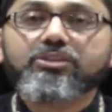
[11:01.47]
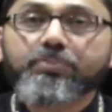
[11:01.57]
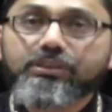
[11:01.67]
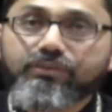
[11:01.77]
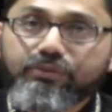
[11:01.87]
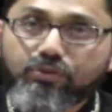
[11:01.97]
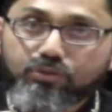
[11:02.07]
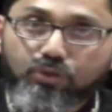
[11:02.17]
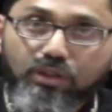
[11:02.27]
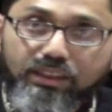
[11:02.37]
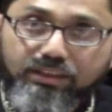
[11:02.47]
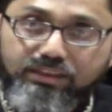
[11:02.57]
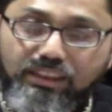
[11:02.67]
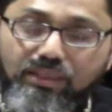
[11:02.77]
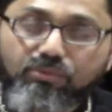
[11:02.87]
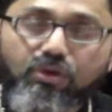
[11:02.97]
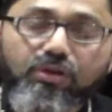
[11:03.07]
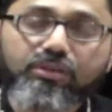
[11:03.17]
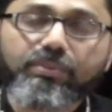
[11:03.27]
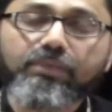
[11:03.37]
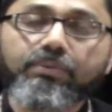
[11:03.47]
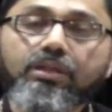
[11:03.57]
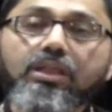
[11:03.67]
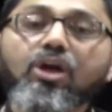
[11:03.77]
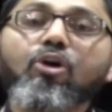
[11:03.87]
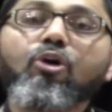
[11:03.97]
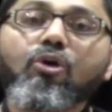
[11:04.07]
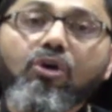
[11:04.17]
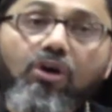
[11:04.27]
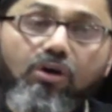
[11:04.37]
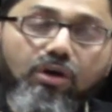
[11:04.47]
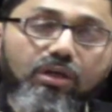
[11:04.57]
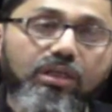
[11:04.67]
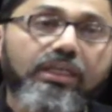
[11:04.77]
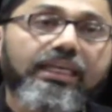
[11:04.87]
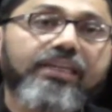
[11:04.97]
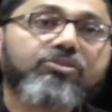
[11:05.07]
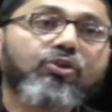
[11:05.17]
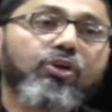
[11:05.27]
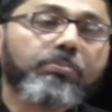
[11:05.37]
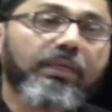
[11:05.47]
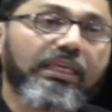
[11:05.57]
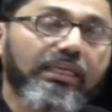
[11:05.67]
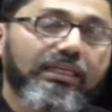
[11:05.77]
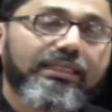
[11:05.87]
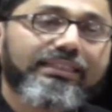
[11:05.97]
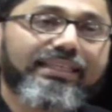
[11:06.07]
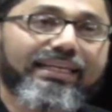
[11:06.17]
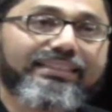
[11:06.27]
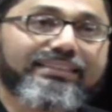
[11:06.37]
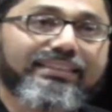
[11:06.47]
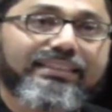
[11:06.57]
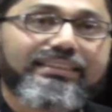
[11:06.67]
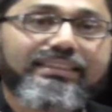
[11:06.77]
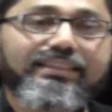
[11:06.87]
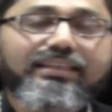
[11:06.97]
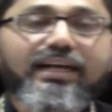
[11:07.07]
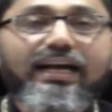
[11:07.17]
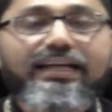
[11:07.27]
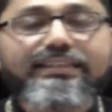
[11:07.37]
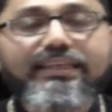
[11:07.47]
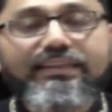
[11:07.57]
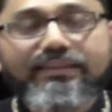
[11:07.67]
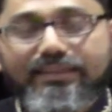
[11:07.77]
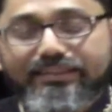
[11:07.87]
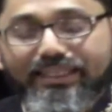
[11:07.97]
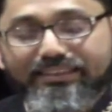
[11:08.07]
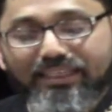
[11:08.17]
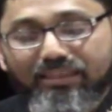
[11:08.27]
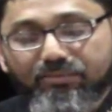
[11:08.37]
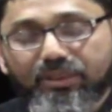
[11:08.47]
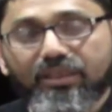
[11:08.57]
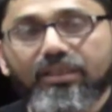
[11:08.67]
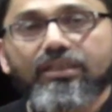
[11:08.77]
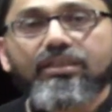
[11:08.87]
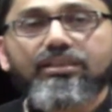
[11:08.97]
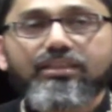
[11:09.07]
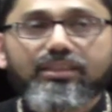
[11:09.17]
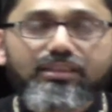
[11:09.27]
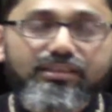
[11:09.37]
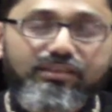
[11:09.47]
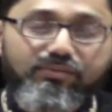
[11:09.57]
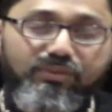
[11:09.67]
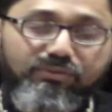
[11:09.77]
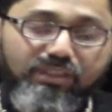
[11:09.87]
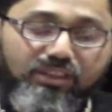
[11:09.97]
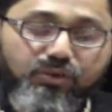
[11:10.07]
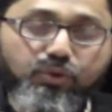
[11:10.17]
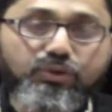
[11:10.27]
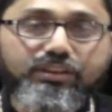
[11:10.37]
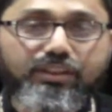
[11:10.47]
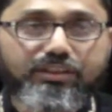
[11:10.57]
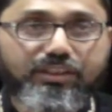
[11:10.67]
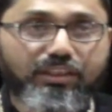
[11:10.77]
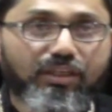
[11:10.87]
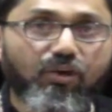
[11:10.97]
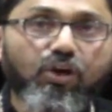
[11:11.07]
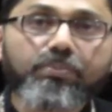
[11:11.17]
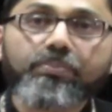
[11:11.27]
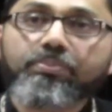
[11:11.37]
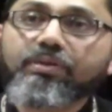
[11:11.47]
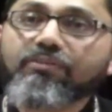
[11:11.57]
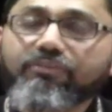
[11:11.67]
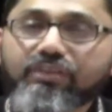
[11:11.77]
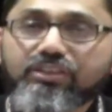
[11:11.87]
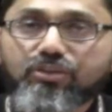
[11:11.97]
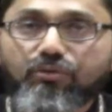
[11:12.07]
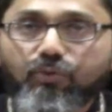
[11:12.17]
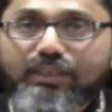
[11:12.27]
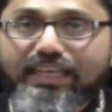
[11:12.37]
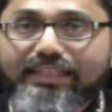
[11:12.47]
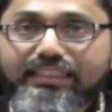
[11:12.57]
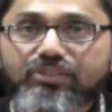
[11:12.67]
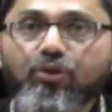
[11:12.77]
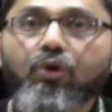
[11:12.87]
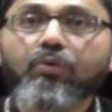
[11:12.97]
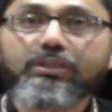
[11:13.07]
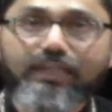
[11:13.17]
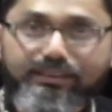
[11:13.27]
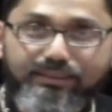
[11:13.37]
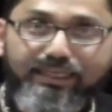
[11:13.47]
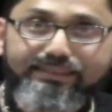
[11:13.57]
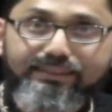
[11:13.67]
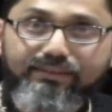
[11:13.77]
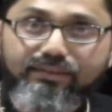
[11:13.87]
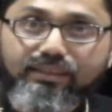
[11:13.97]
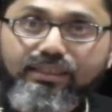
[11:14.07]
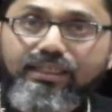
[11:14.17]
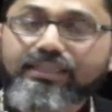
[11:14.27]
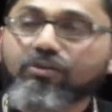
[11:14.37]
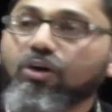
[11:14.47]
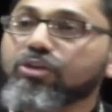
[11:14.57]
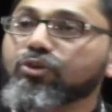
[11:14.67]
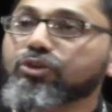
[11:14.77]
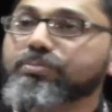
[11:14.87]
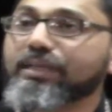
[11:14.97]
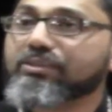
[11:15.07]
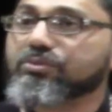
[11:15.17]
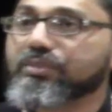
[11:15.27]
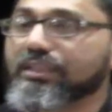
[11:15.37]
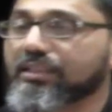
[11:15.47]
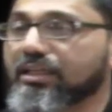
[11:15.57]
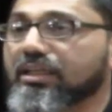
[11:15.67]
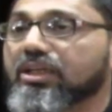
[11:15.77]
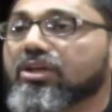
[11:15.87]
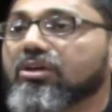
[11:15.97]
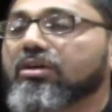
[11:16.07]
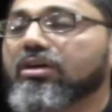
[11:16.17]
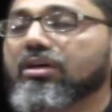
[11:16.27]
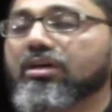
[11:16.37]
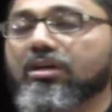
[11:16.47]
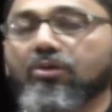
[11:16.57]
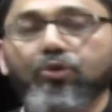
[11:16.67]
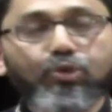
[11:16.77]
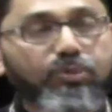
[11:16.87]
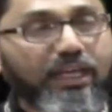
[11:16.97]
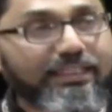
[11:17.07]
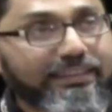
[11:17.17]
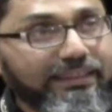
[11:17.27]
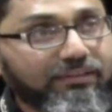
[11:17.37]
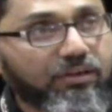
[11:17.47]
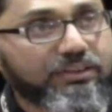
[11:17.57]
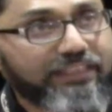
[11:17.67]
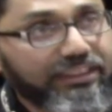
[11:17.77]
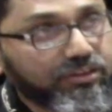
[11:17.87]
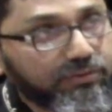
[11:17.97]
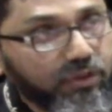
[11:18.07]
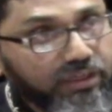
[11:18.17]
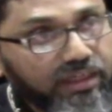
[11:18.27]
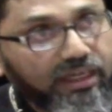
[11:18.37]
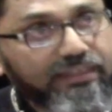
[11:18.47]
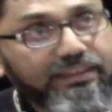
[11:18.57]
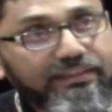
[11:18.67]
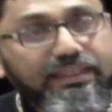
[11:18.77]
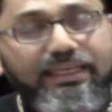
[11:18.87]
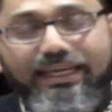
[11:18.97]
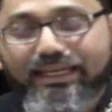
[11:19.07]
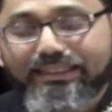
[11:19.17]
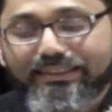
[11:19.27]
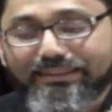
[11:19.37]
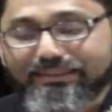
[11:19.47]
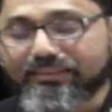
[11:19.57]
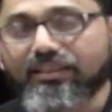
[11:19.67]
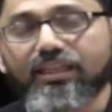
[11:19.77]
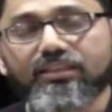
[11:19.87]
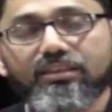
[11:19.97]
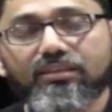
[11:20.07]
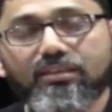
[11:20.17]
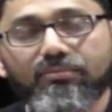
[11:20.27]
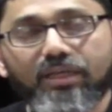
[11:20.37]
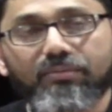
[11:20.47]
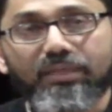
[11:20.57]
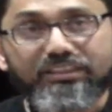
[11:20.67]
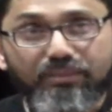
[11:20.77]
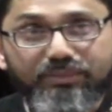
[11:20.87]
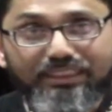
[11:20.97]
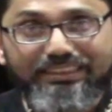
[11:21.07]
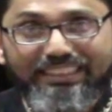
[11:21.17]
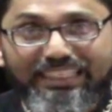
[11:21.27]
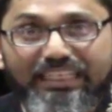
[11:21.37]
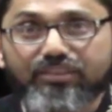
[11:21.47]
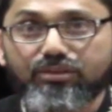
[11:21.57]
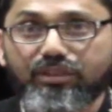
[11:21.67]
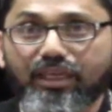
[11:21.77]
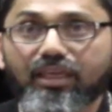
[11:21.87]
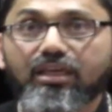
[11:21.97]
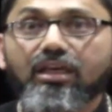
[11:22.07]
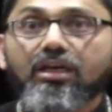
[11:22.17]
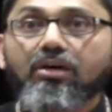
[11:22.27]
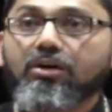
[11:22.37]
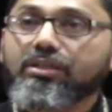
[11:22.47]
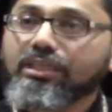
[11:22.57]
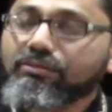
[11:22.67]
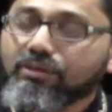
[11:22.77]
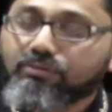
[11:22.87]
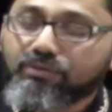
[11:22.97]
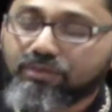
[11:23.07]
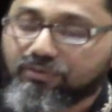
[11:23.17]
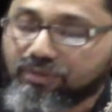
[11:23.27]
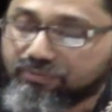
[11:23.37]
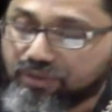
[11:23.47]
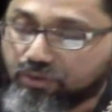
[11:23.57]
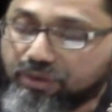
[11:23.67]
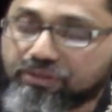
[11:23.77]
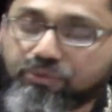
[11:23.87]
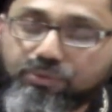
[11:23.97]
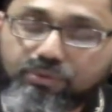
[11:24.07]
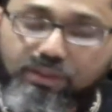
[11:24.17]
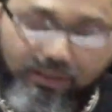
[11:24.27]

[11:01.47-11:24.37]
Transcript: specific to Rasulullah or the people, or it could be that there are ahadith that can be, we can use the tarjih or preference of one hadith over the other hadith. It all goes back to then the uh, ulum al-hadith or the science of the uh, hadith, and this is not my, my subject here today, or even when, when we're going through the,